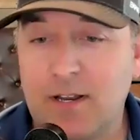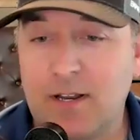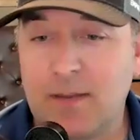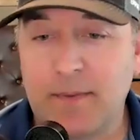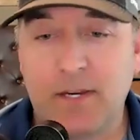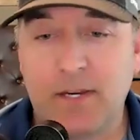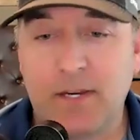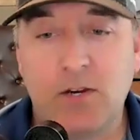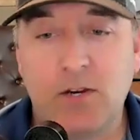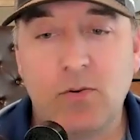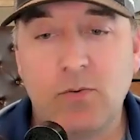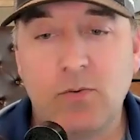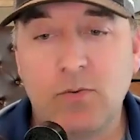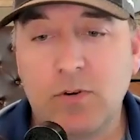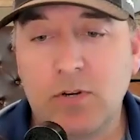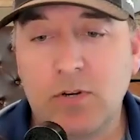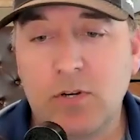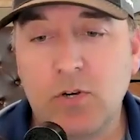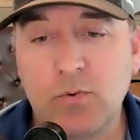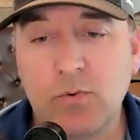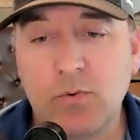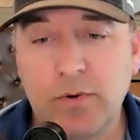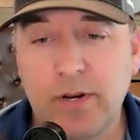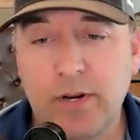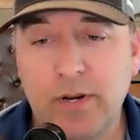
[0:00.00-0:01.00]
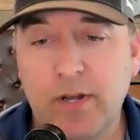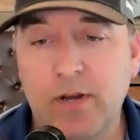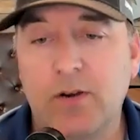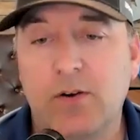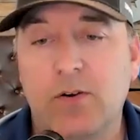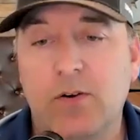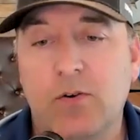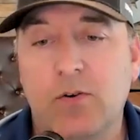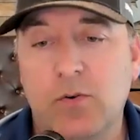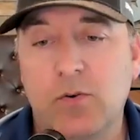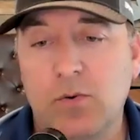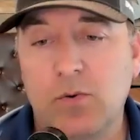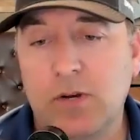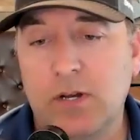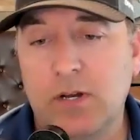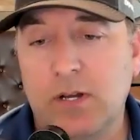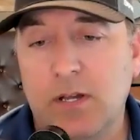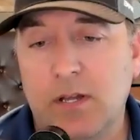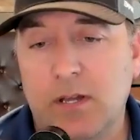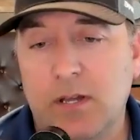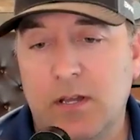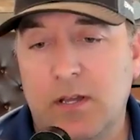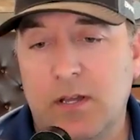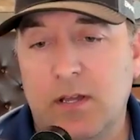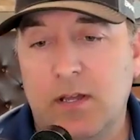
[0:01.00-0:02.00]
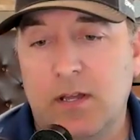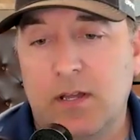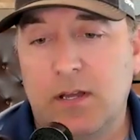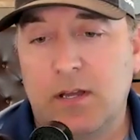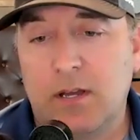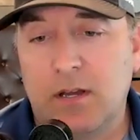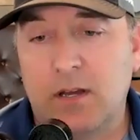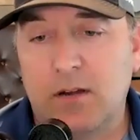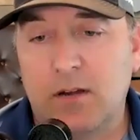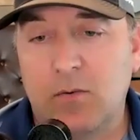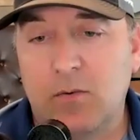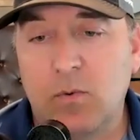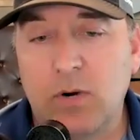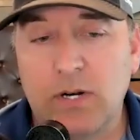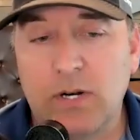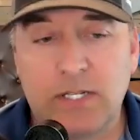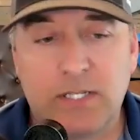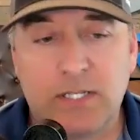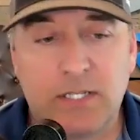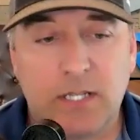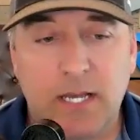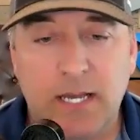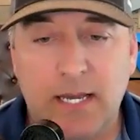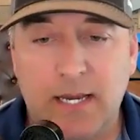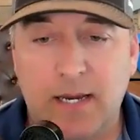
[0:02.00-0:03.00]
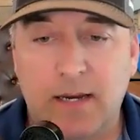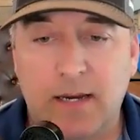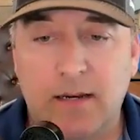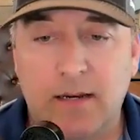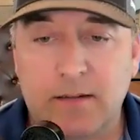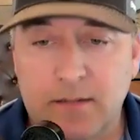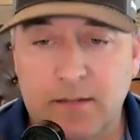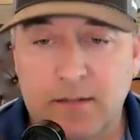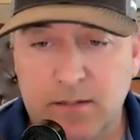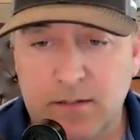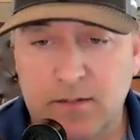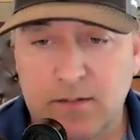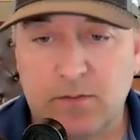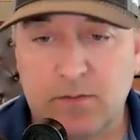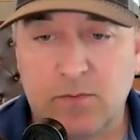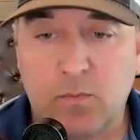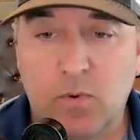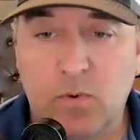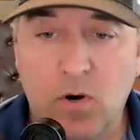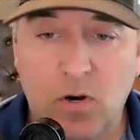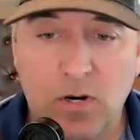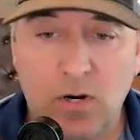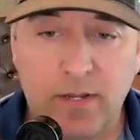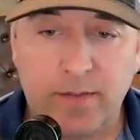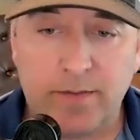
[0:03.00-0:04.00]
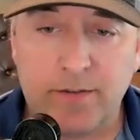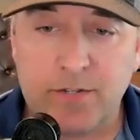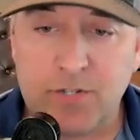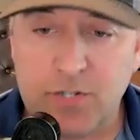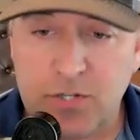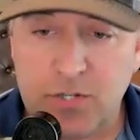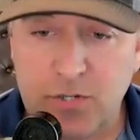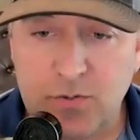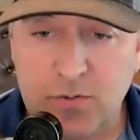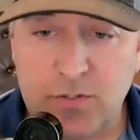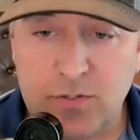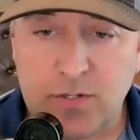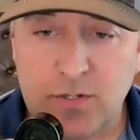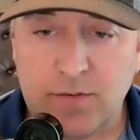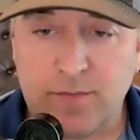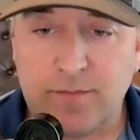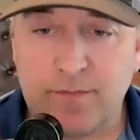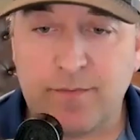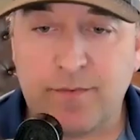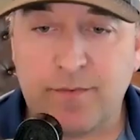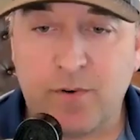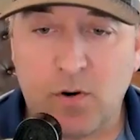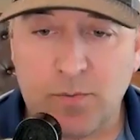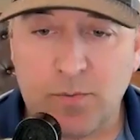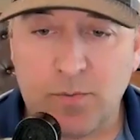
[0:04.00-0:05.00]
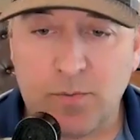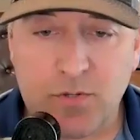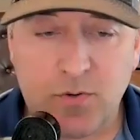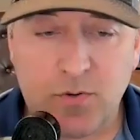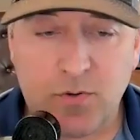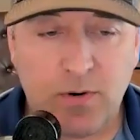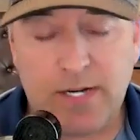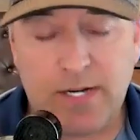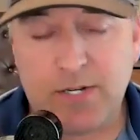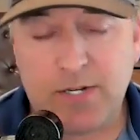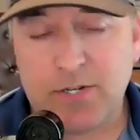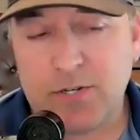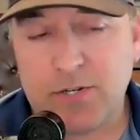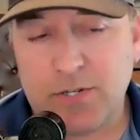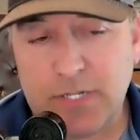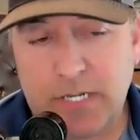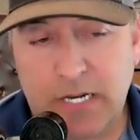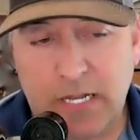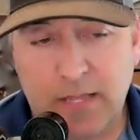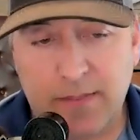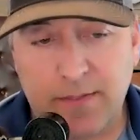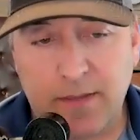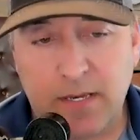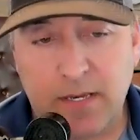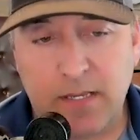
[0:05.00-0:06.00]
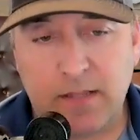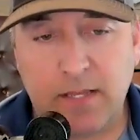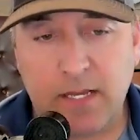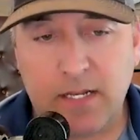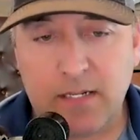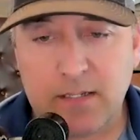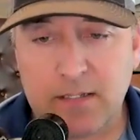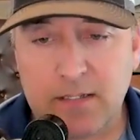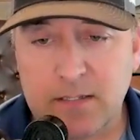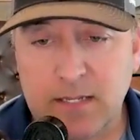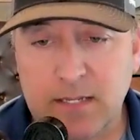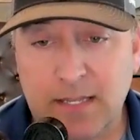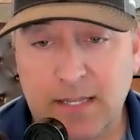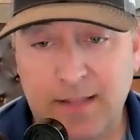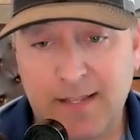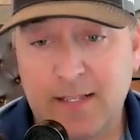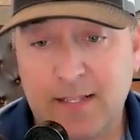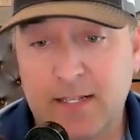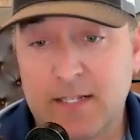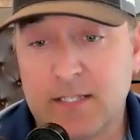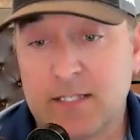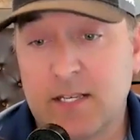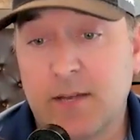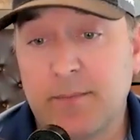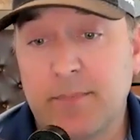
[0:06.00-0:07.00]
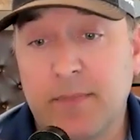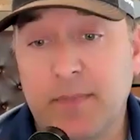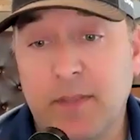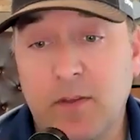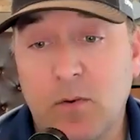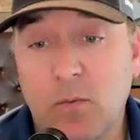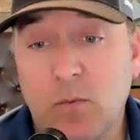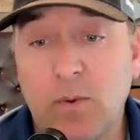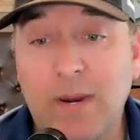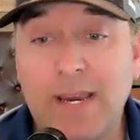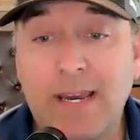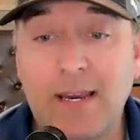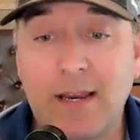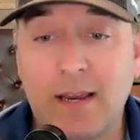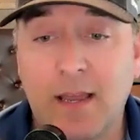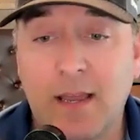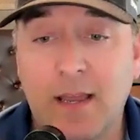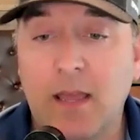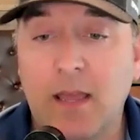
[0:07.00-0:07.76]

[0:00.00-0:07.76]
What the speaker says: I mean, you know what it's like to walk in the shoes of farmers and ranchers. And I think that's something that